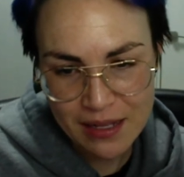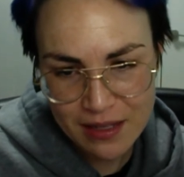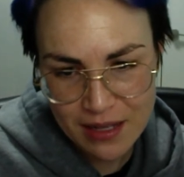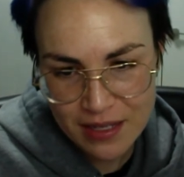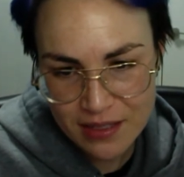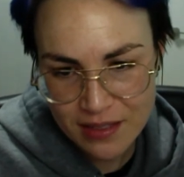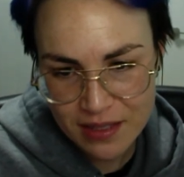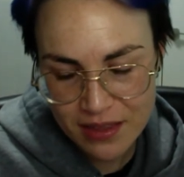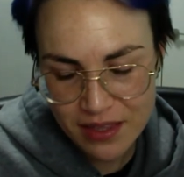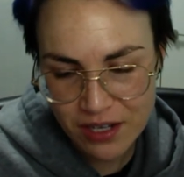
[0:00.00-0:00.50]

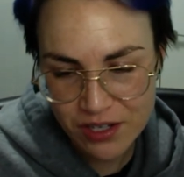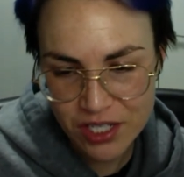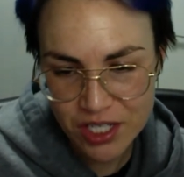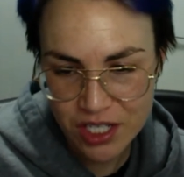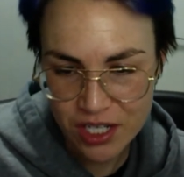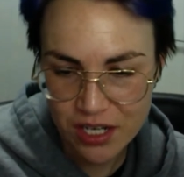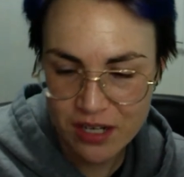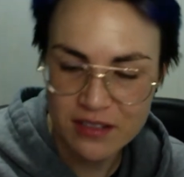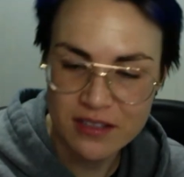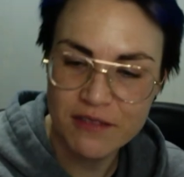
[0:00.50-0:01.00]
lessen their
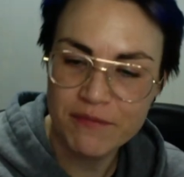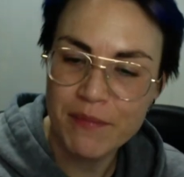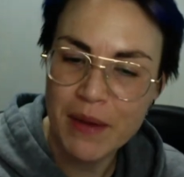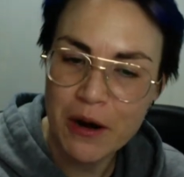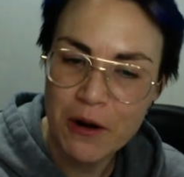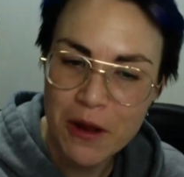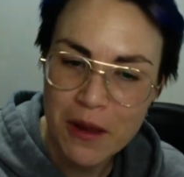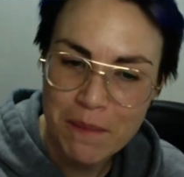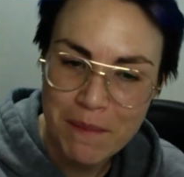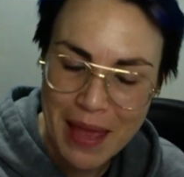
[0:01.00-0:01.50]
chance of
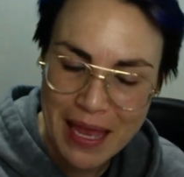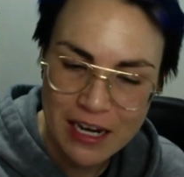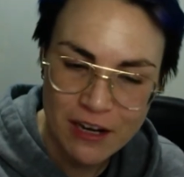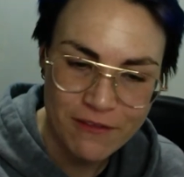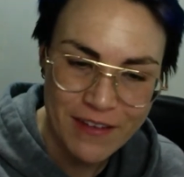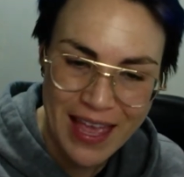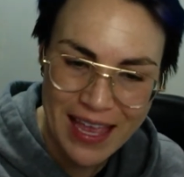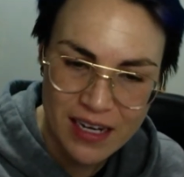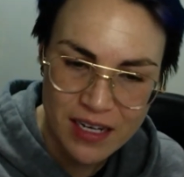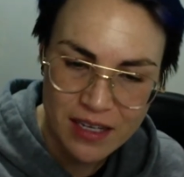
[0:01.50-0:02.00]
marrying men of
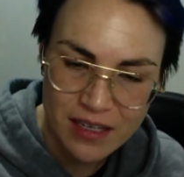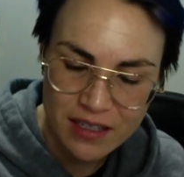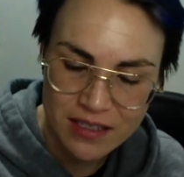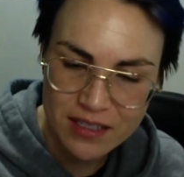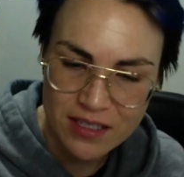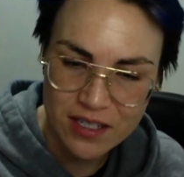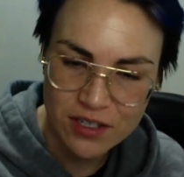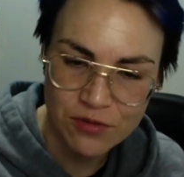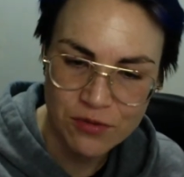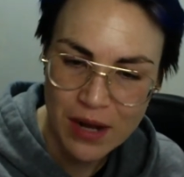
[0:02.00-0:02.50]
any
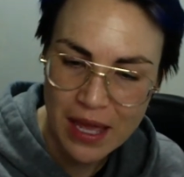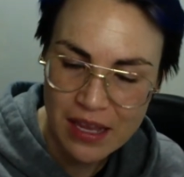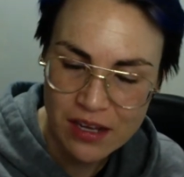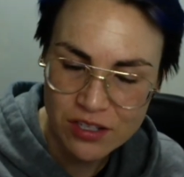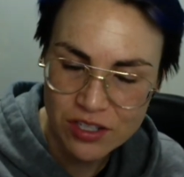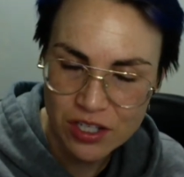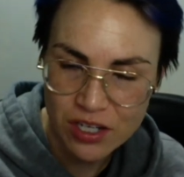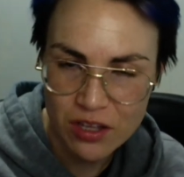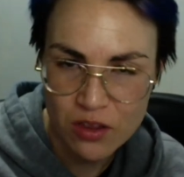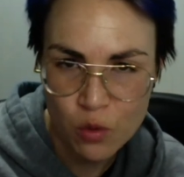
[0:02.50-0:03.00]

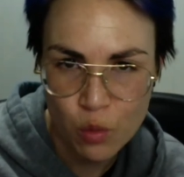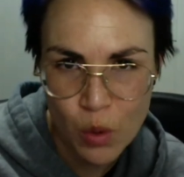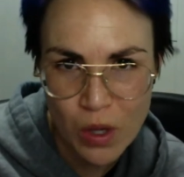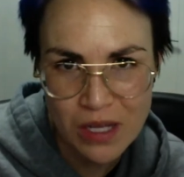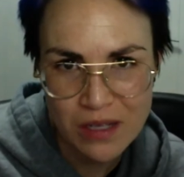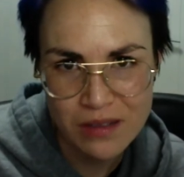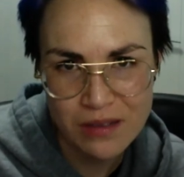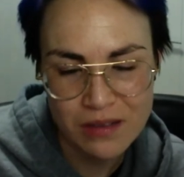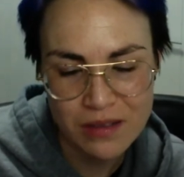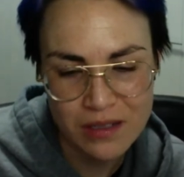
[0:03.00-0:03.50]
consideration in the
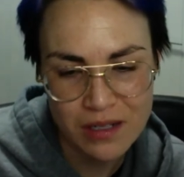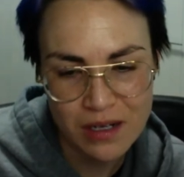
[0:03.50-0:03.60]
world,"